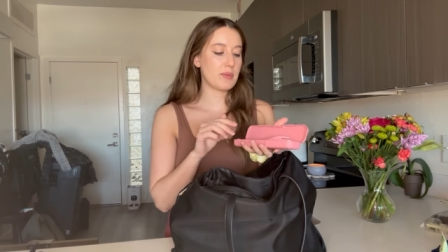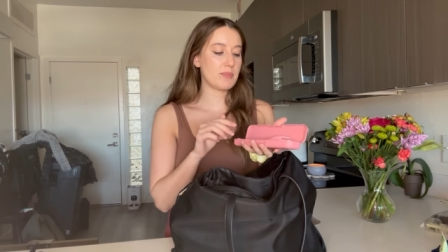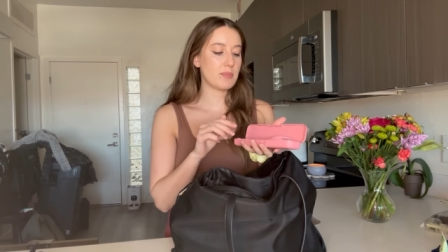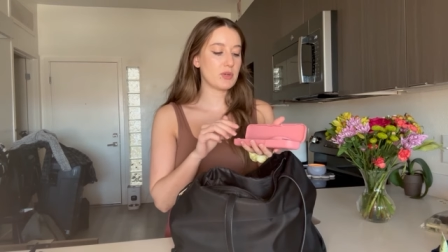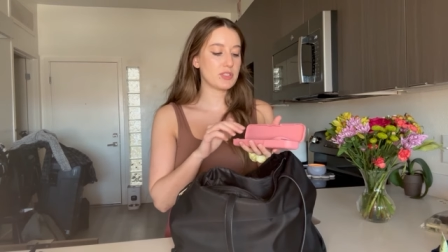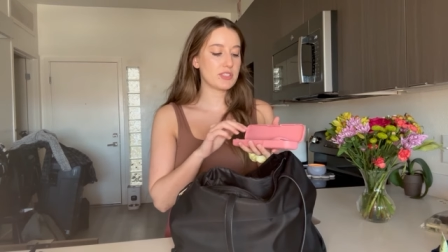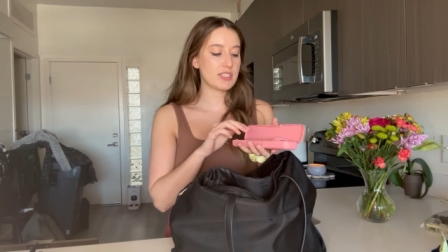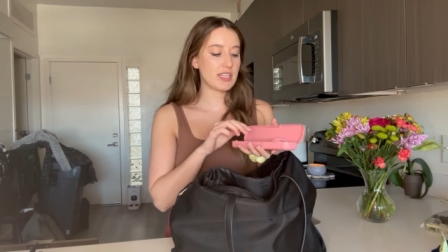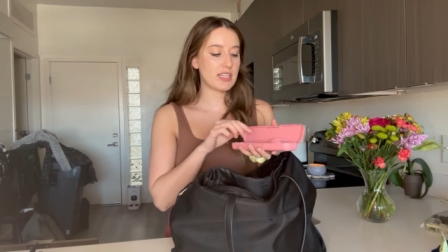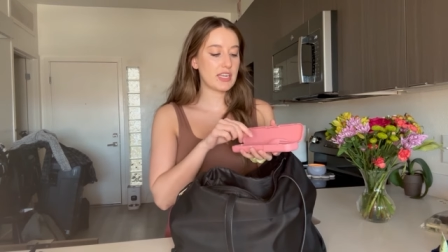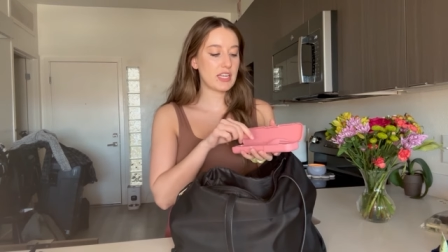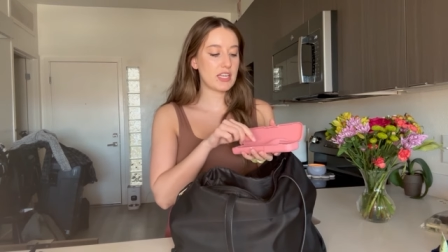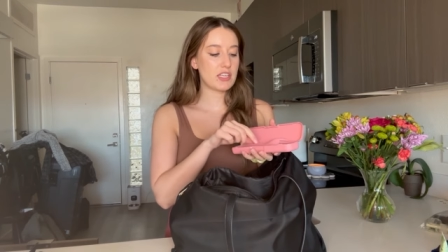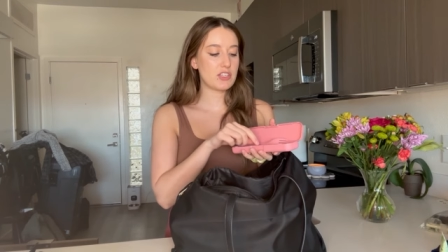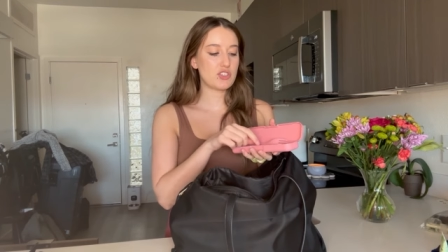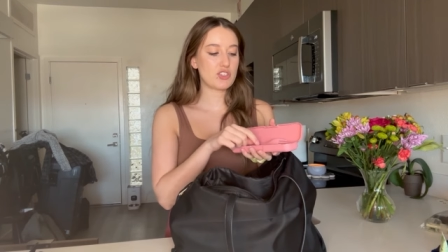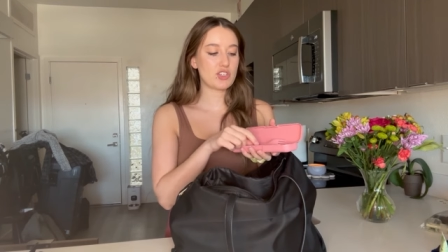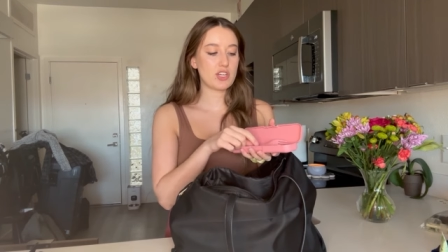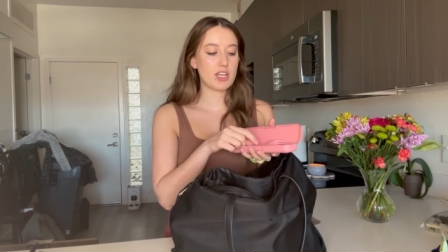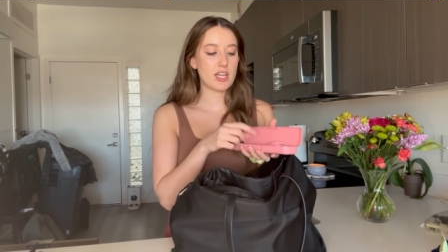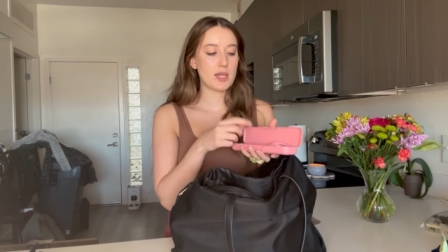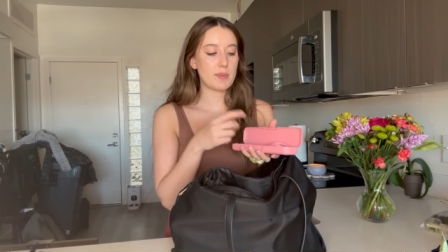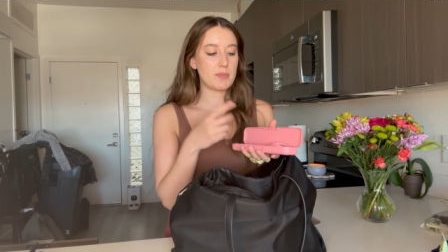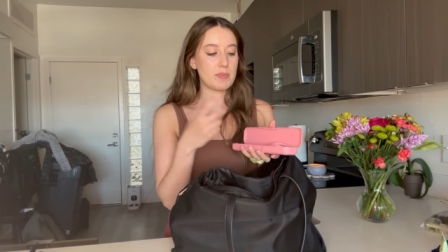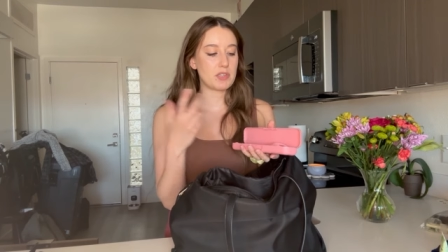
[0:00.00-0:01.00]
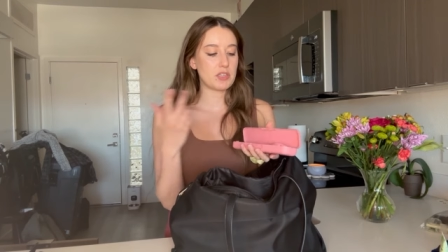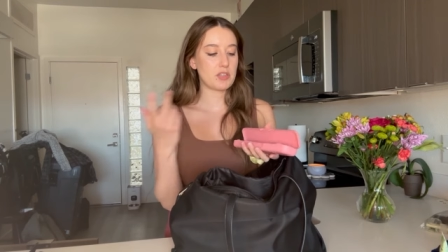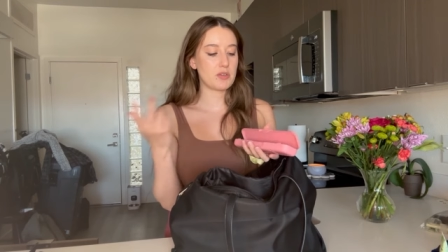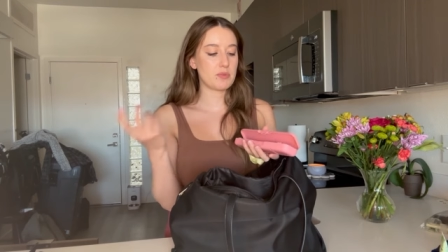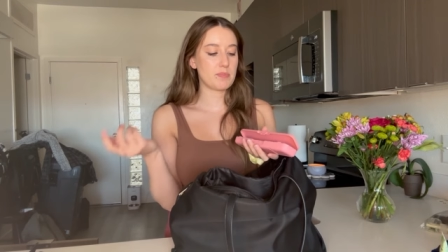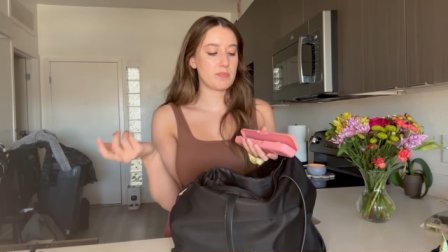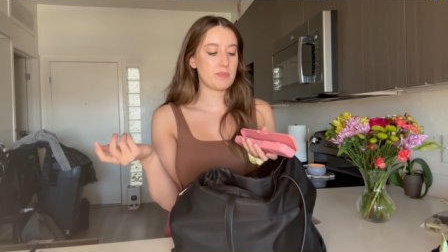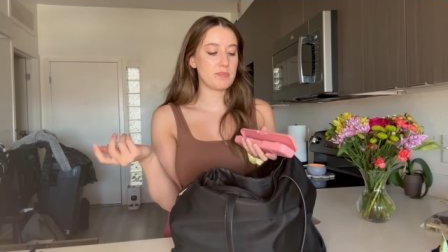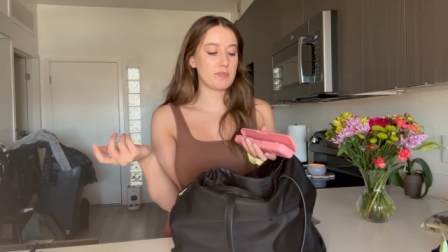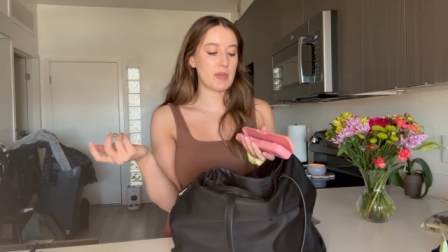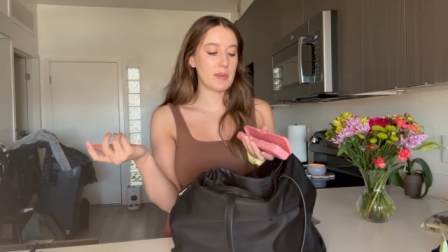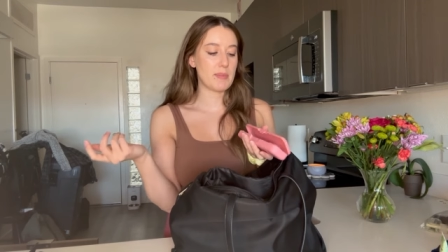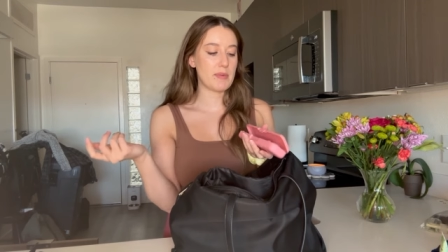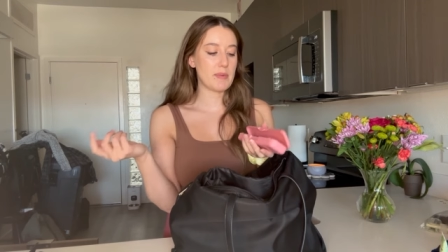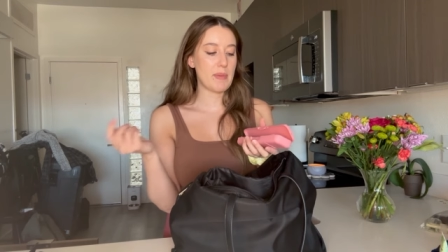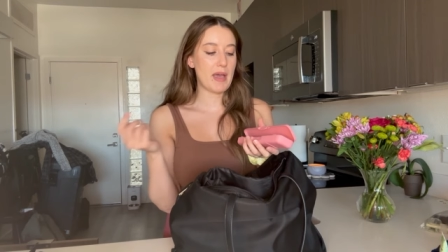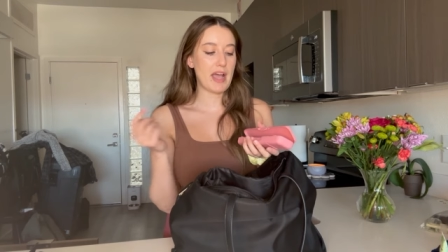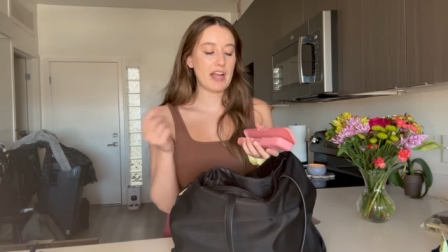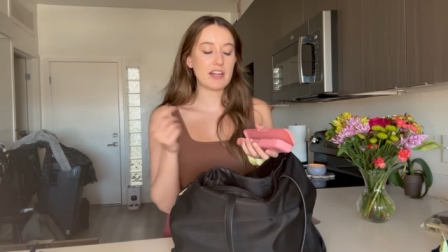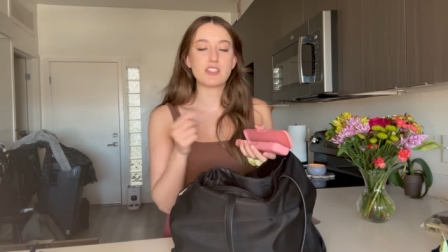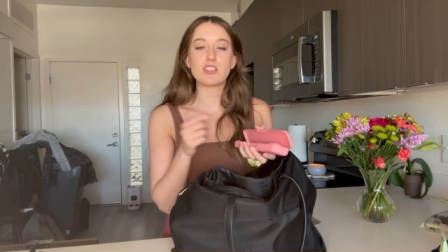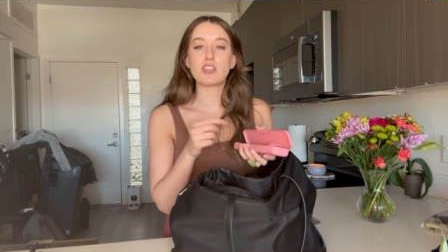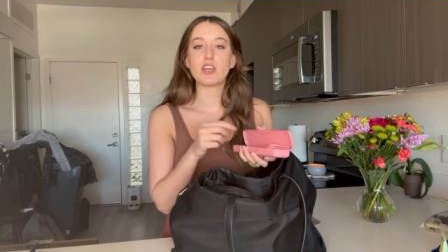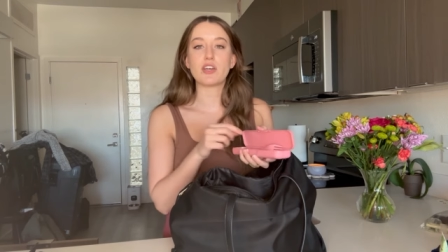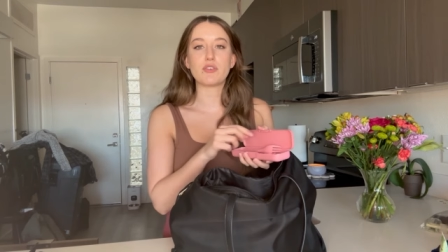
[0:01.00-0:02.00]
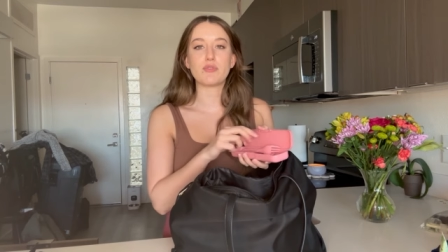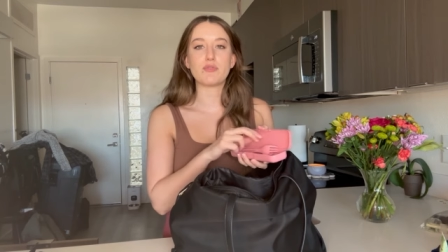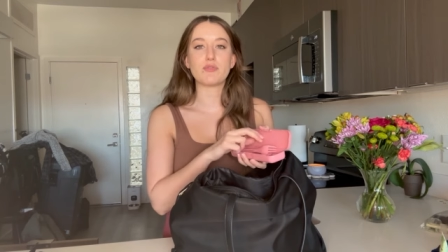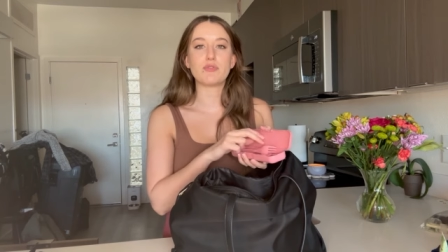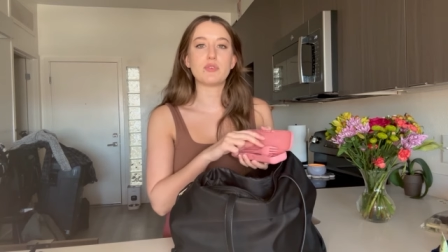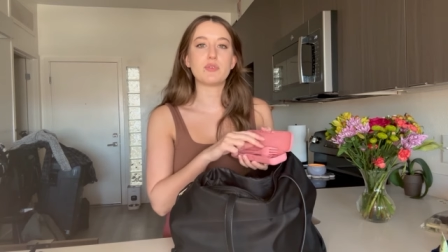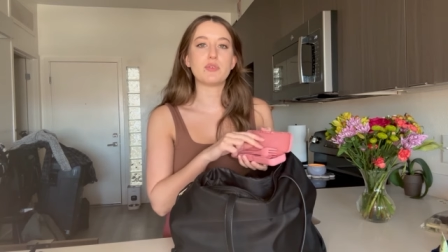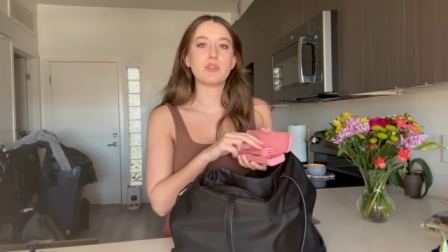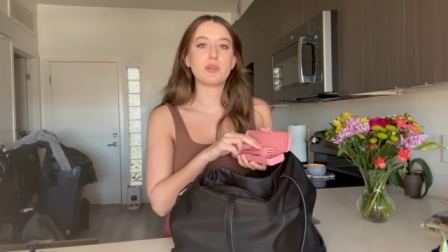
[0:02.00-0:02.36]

multi-day trip and you maybe packed a lot of food,